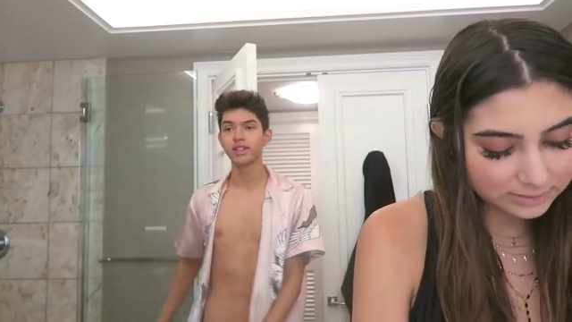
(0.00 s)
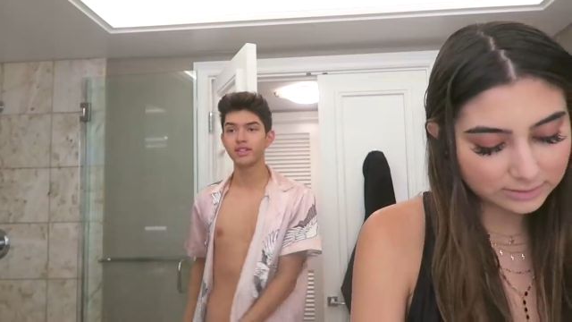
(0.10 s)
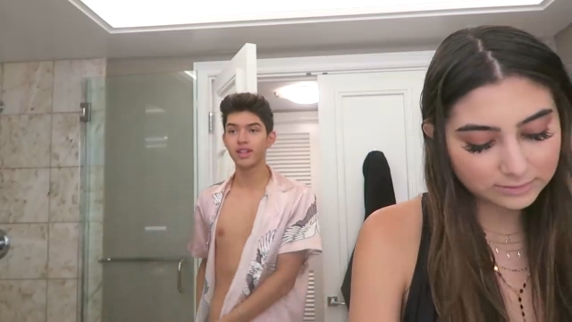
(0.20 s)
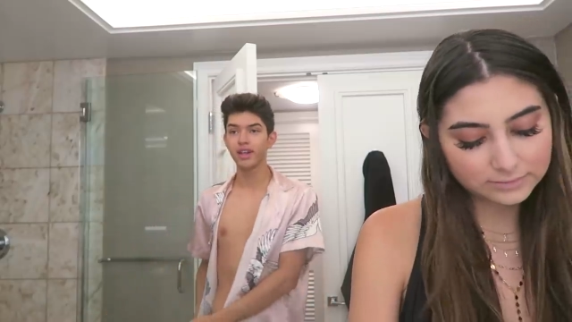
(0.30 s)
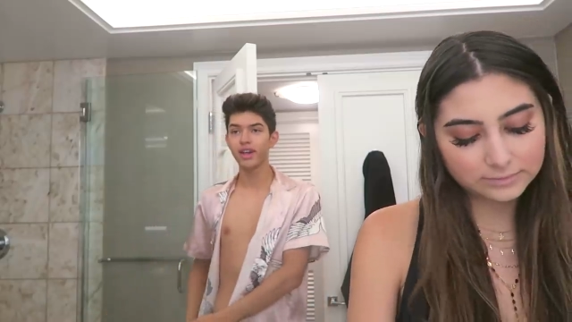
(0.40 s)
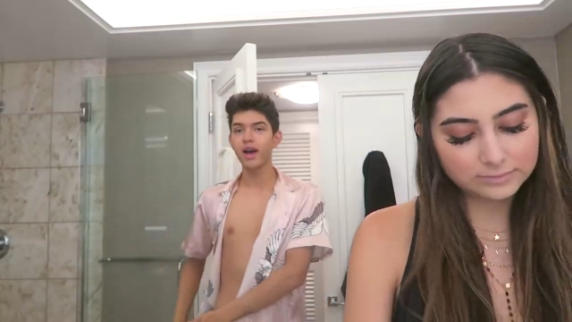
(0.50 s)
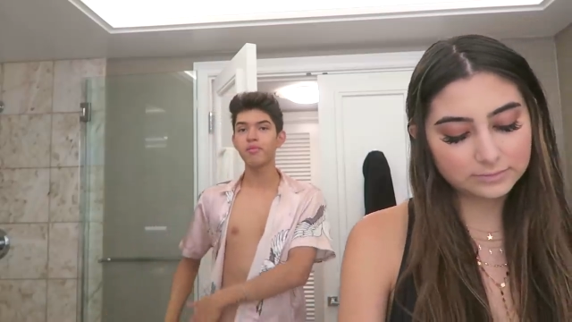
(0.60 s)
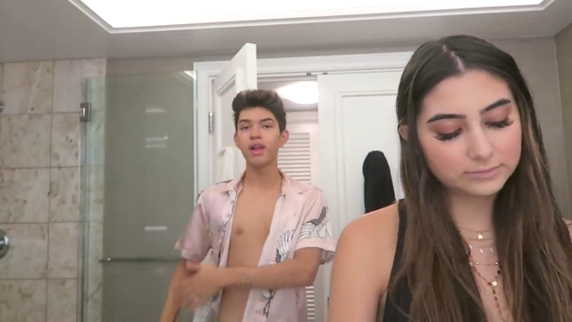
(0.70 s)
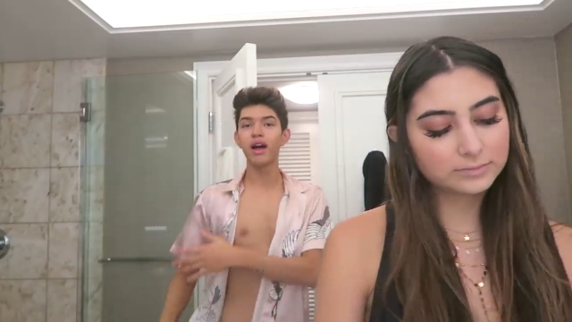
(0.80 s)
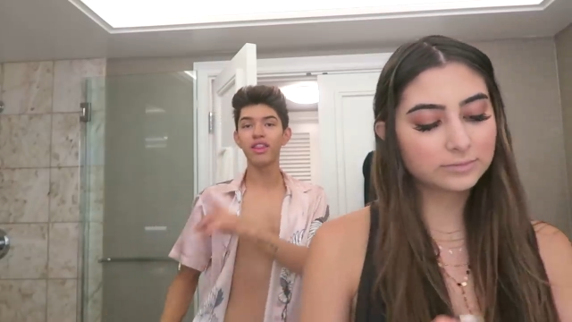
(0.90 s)
Speaker 1: It's
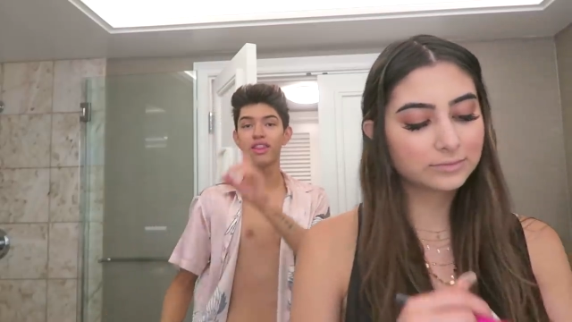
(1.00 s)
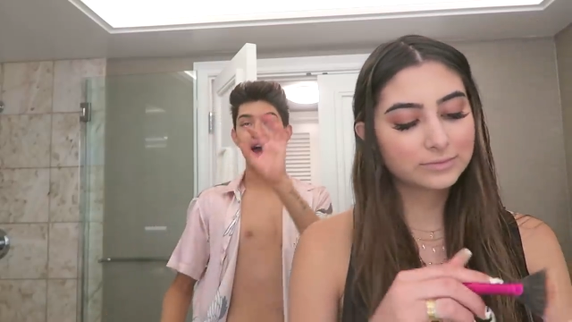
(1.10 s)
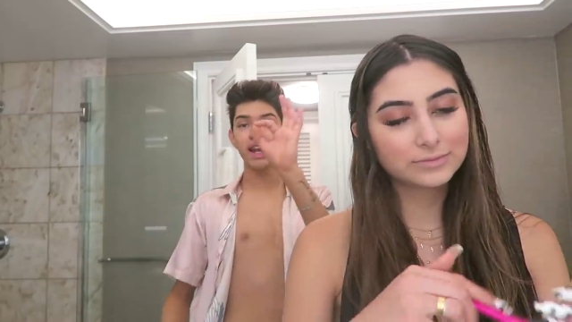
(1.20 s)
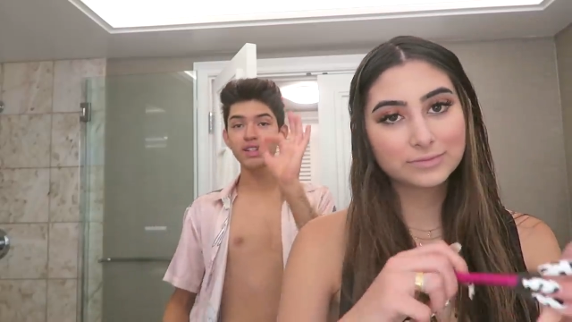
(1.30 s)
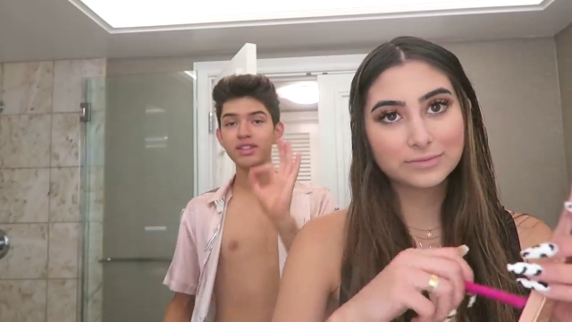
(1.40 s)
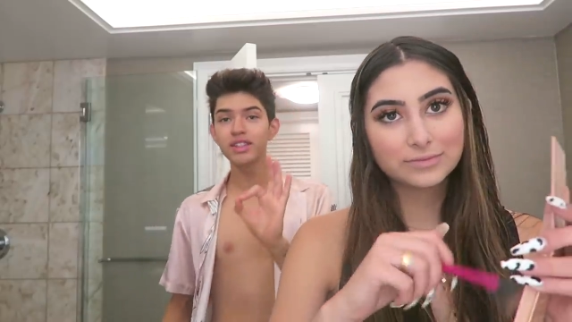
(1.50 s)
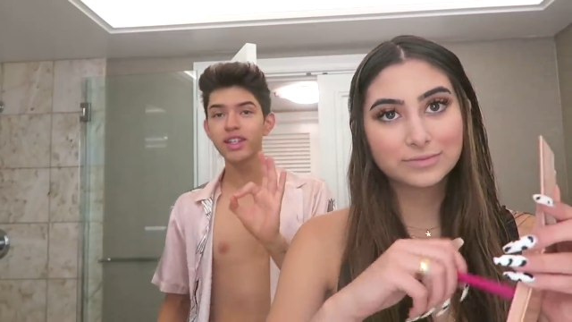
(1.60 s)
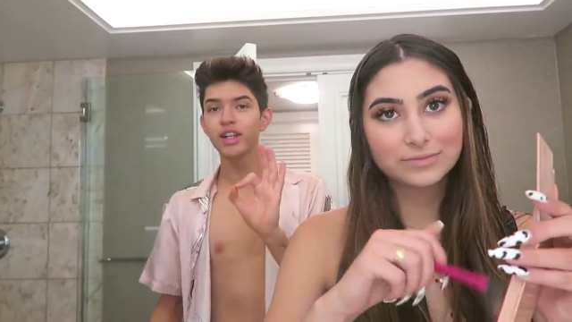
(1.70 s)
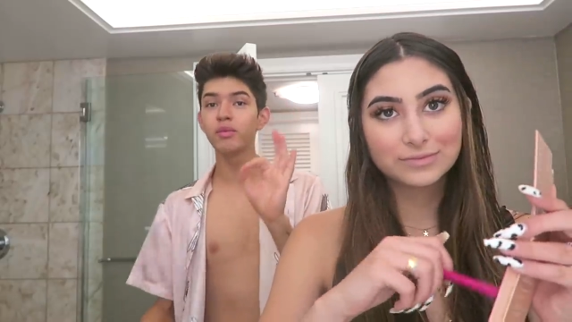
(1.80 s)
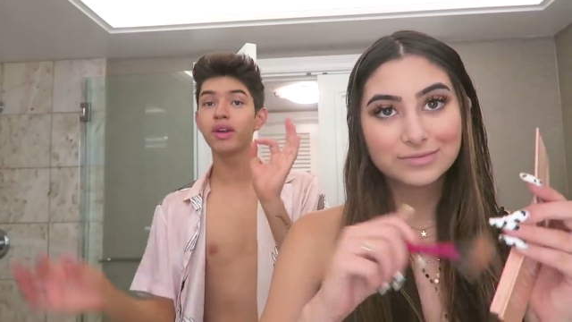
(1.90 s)
like I'm not that
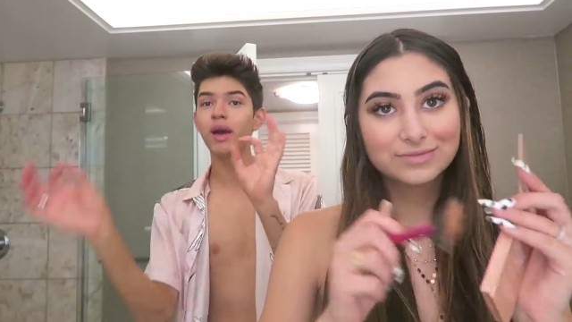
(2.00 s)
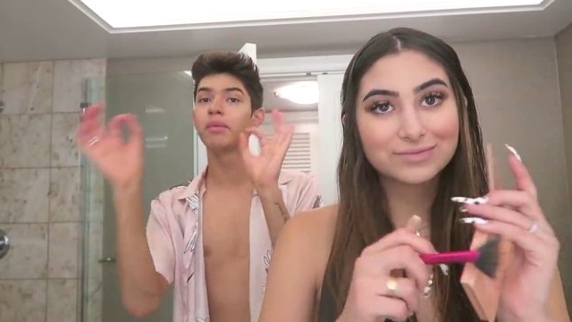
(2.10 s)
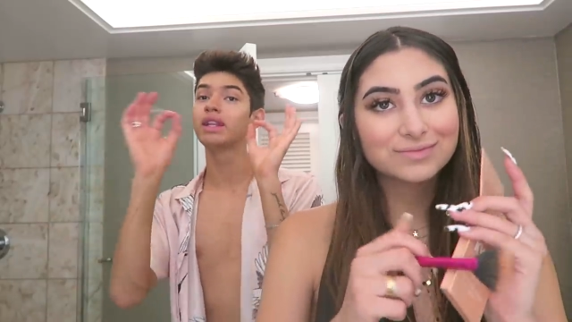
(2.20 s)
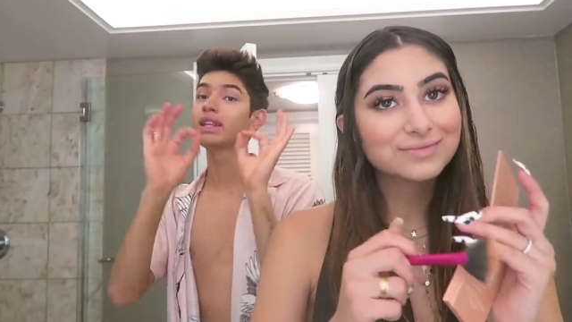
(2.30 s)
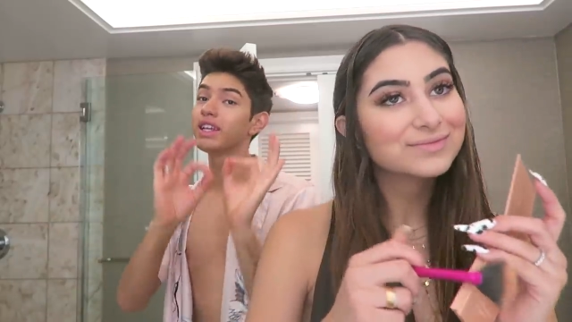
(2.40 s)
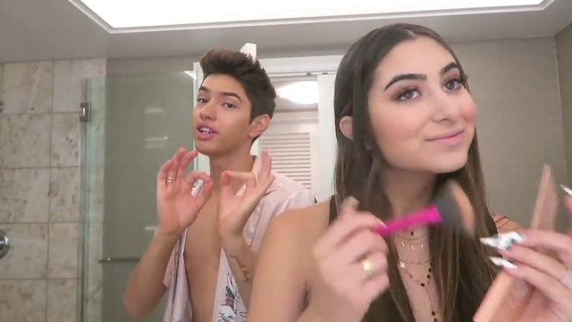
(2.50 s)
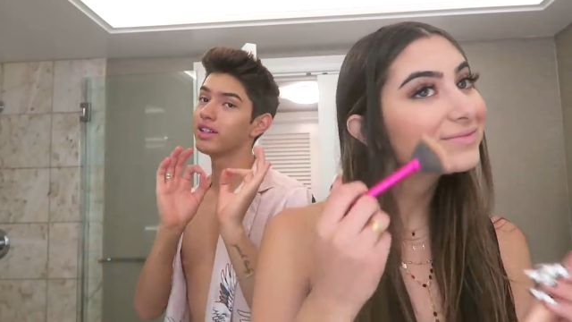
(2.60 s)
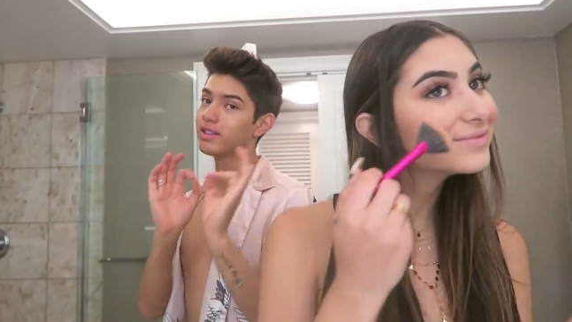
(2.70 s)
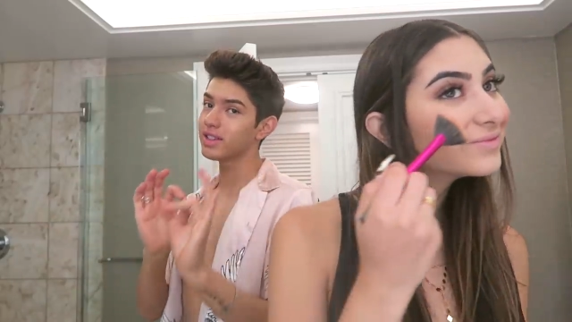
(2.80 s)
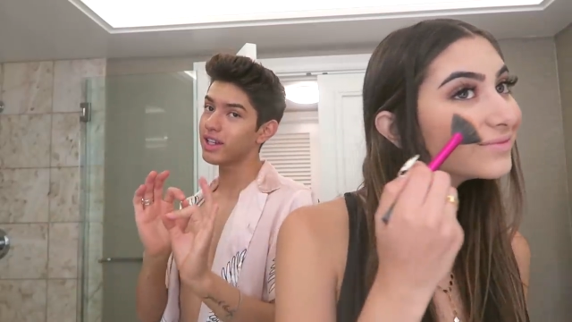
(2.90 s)
insecure, but I'm a
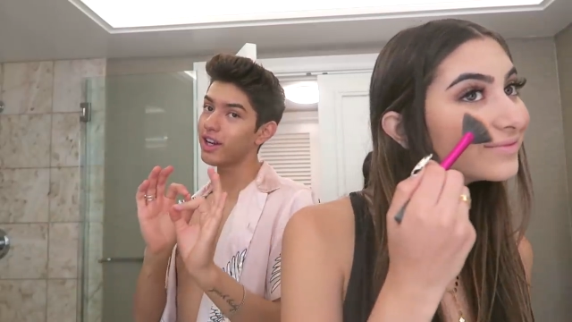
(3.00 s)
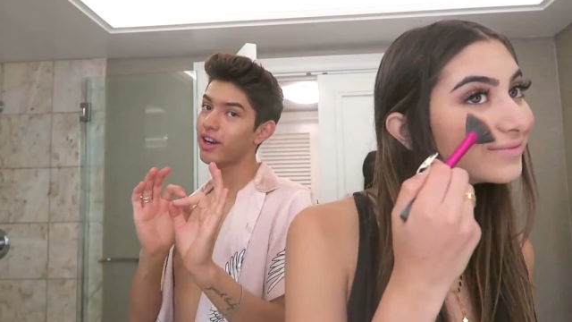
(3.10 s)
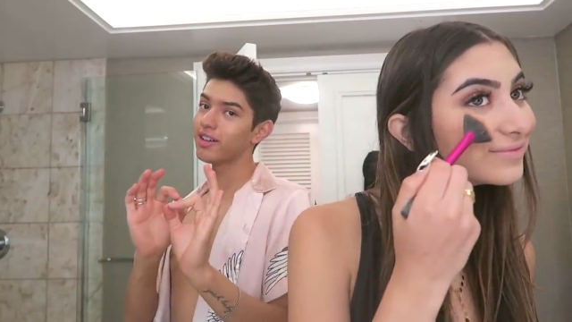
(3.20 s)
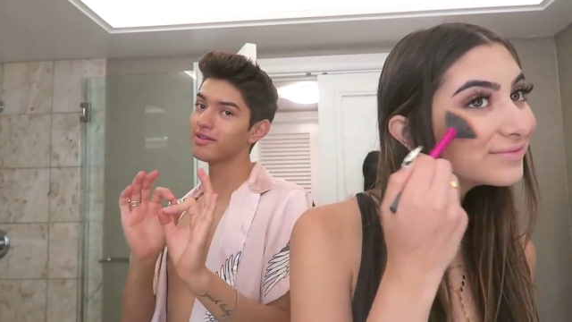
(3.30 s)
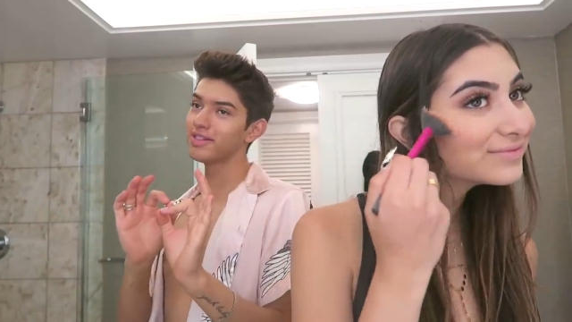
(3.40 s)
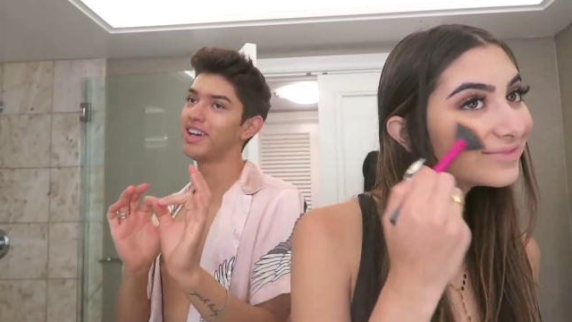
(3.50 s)
little insecure.